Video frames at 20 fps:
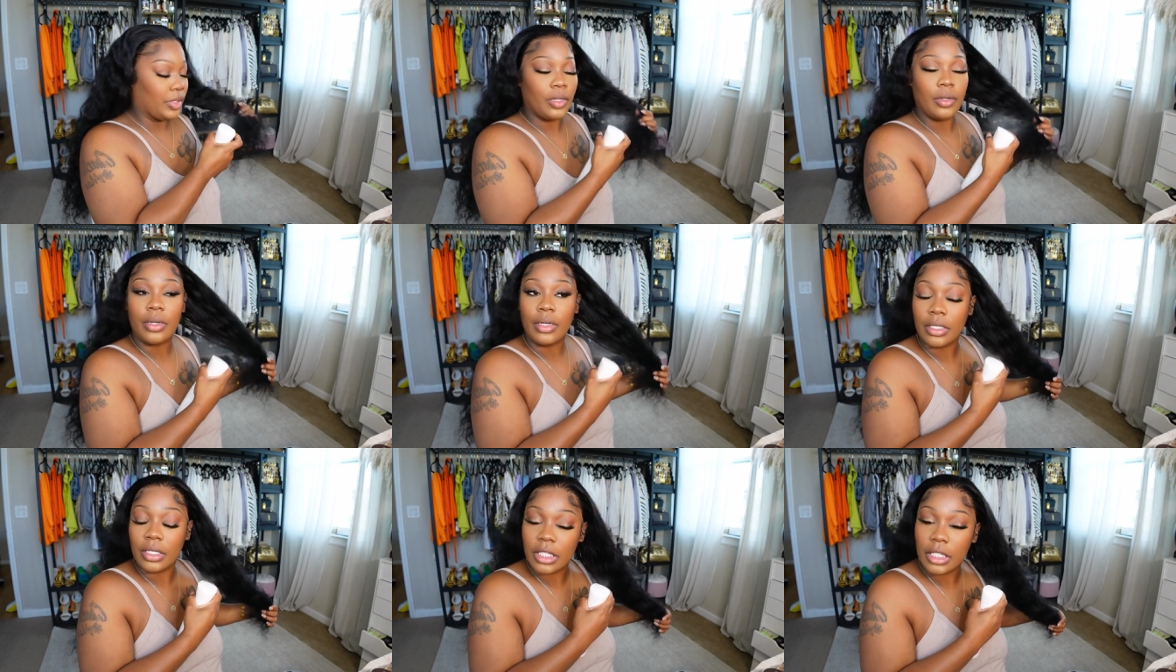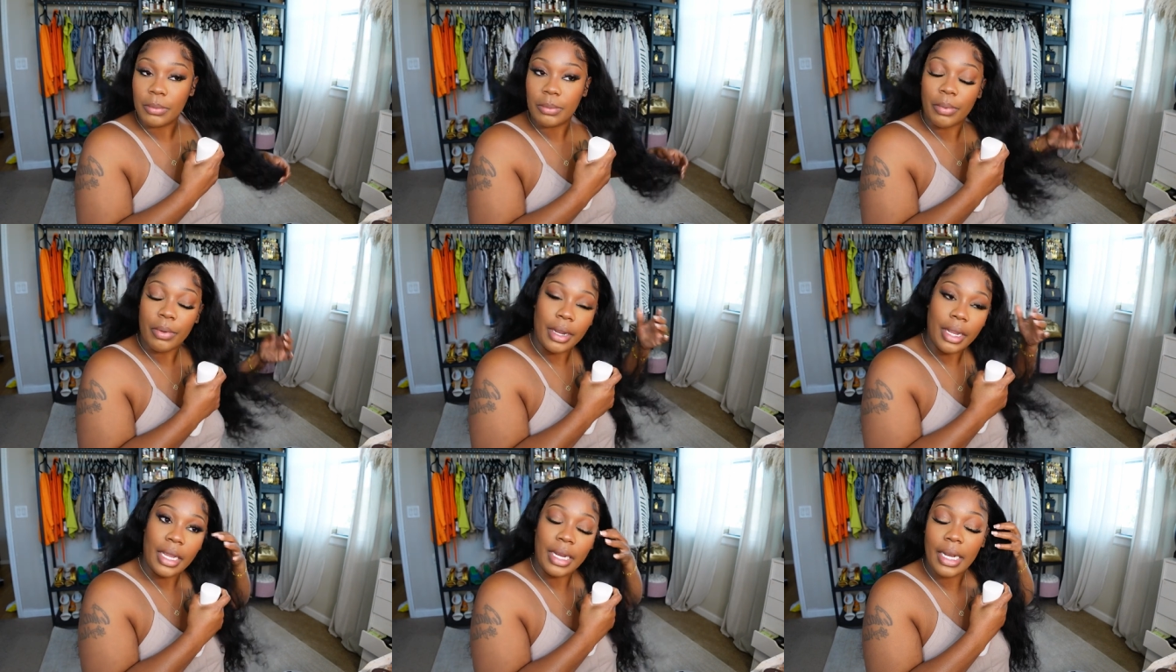I'm gonna
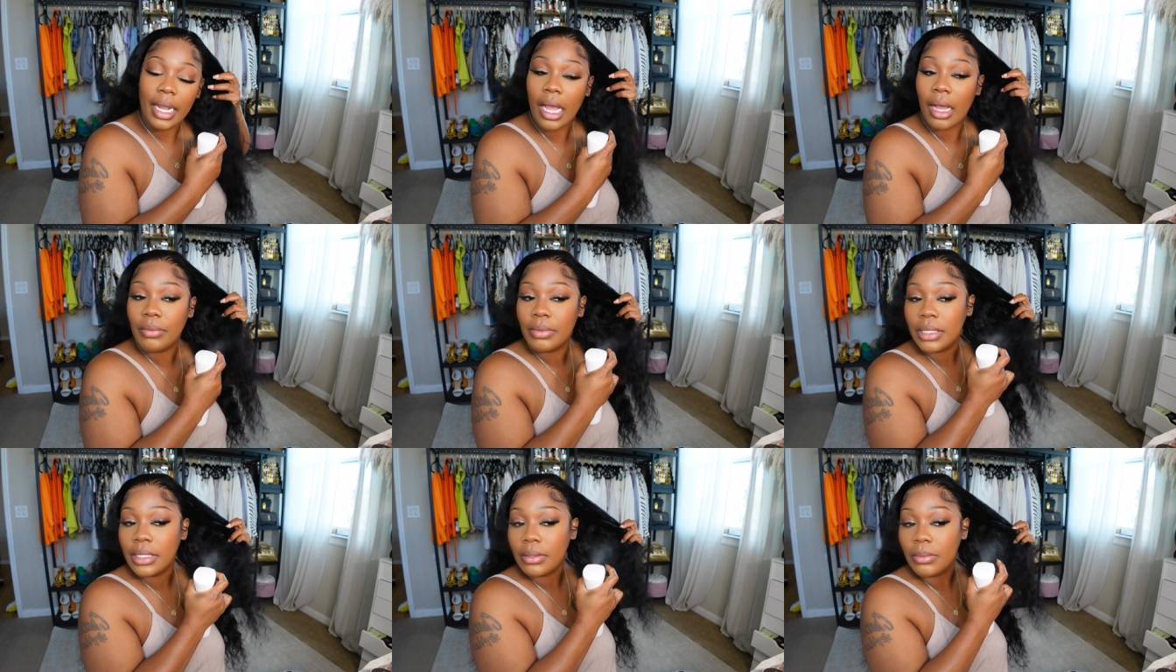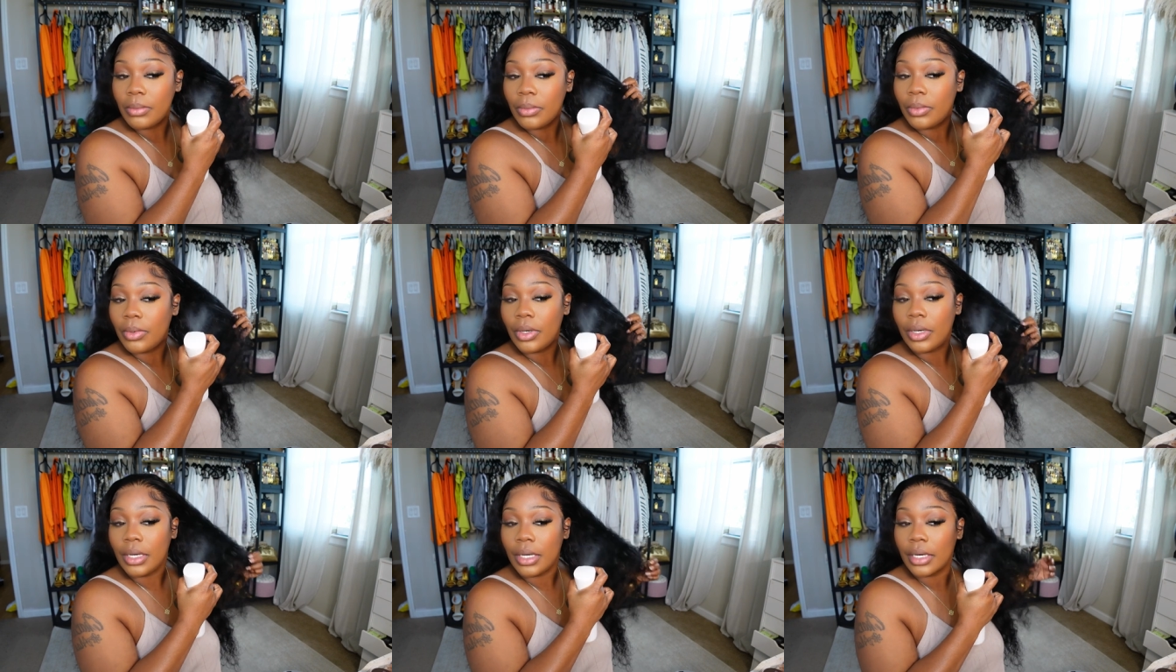spray it down with some
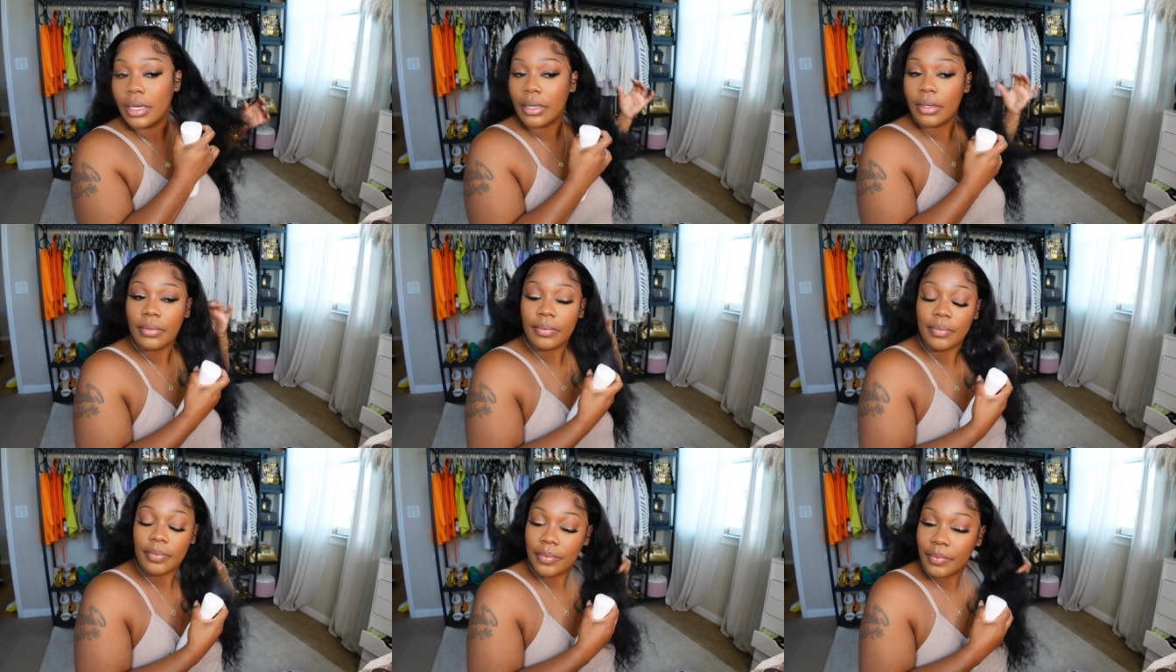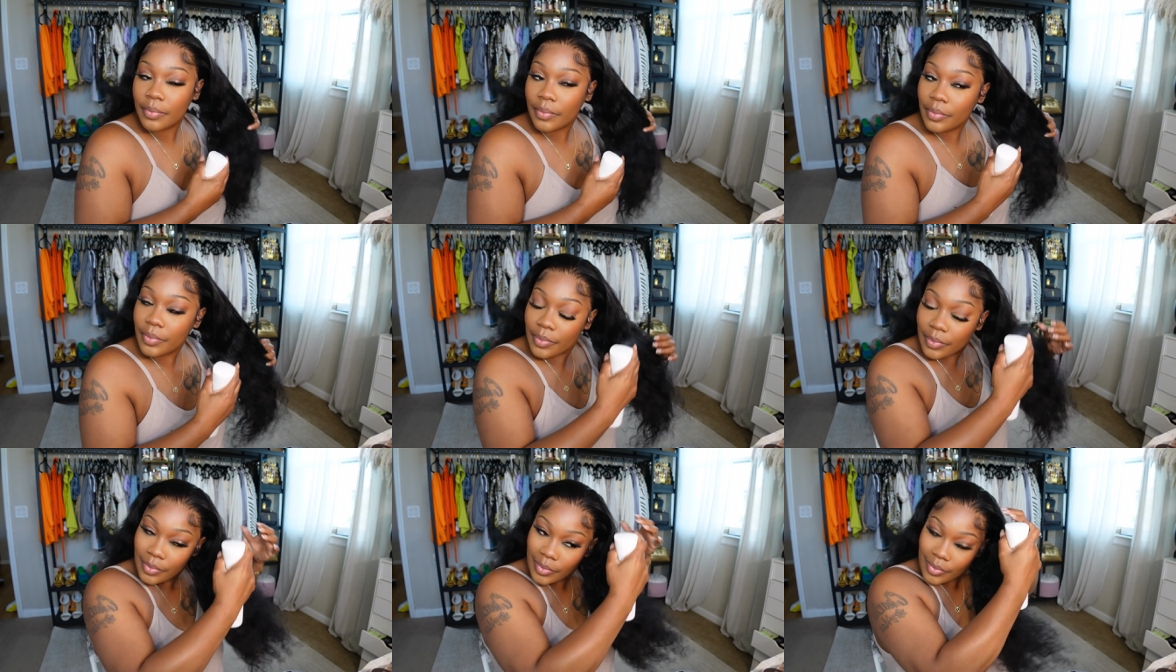water,
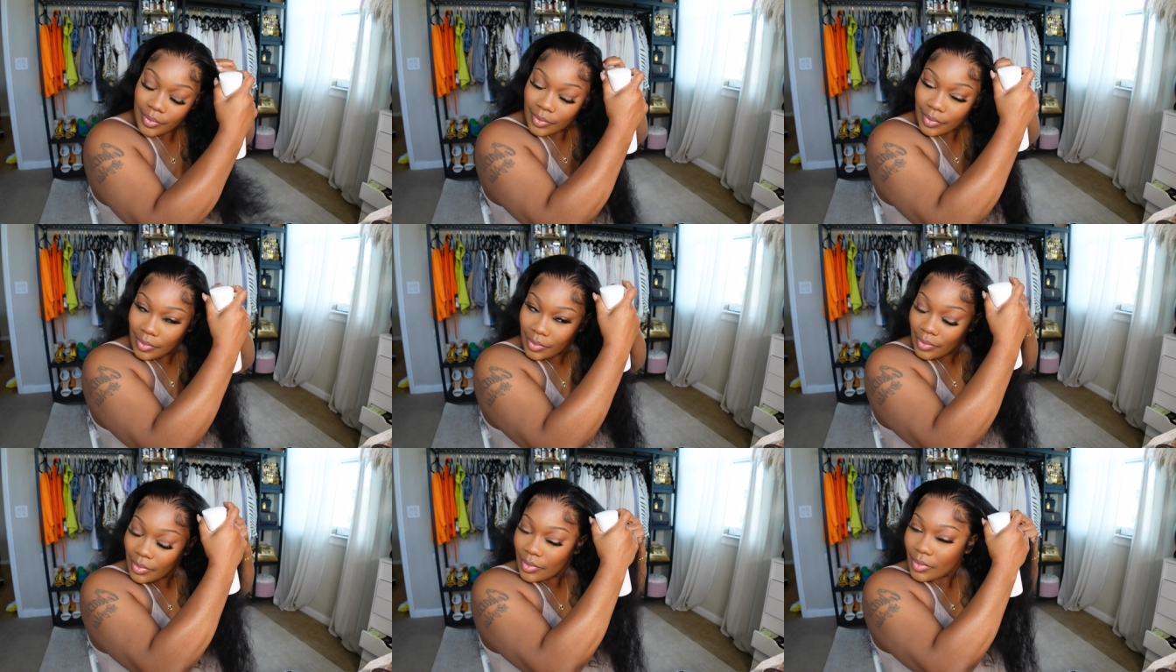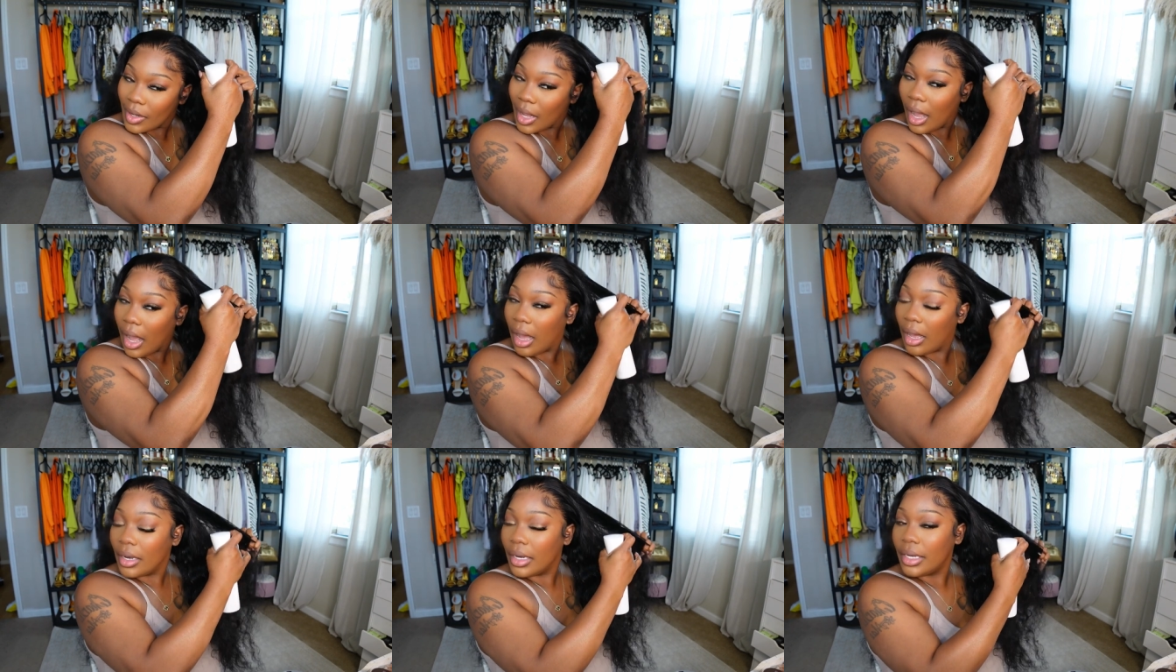
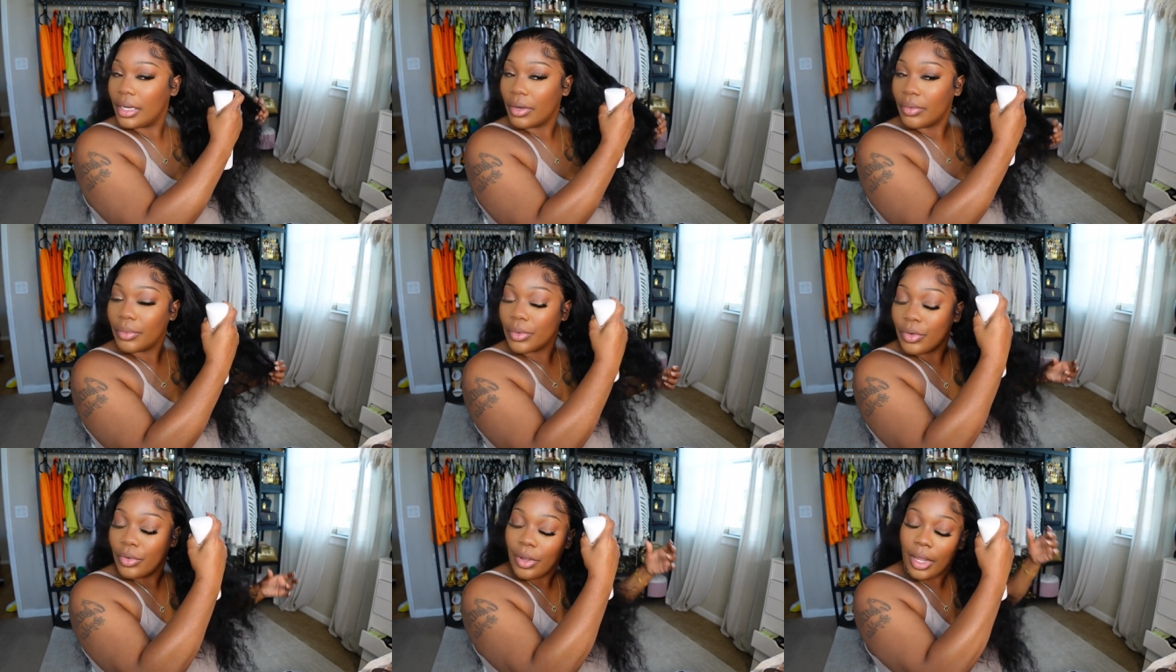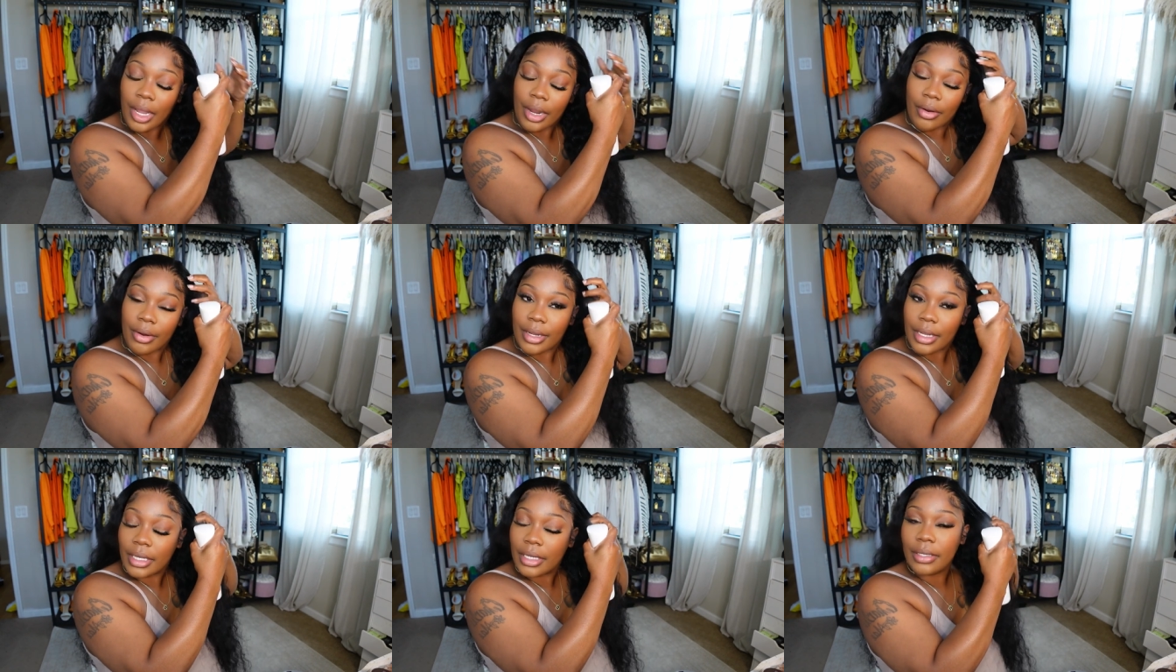all in the root
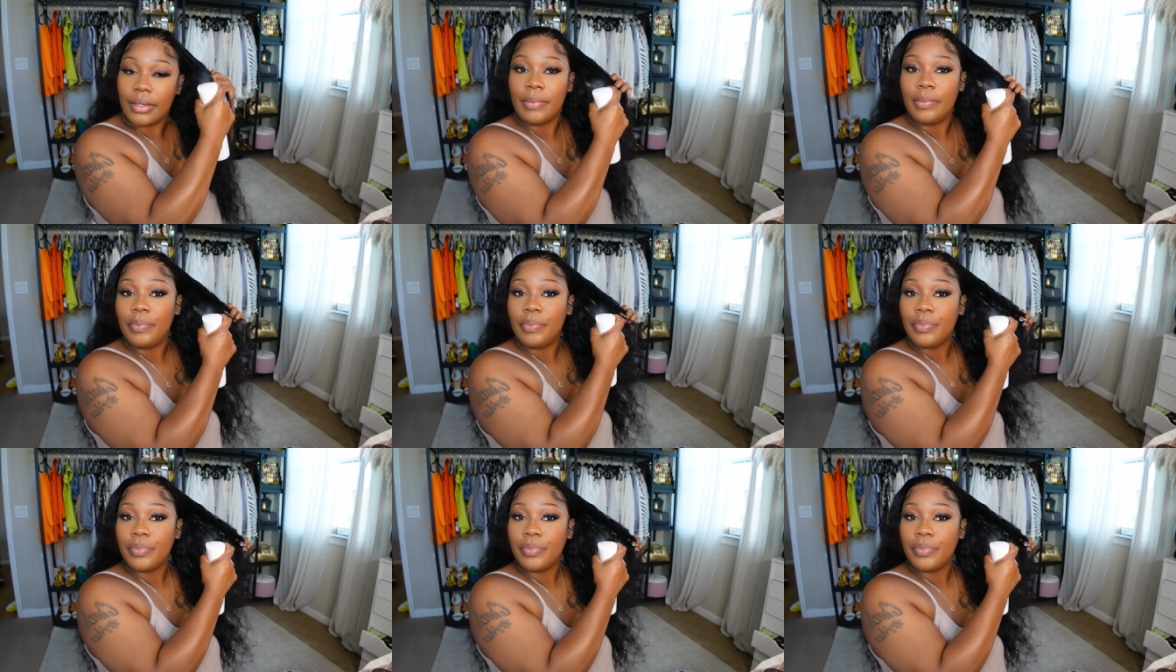area.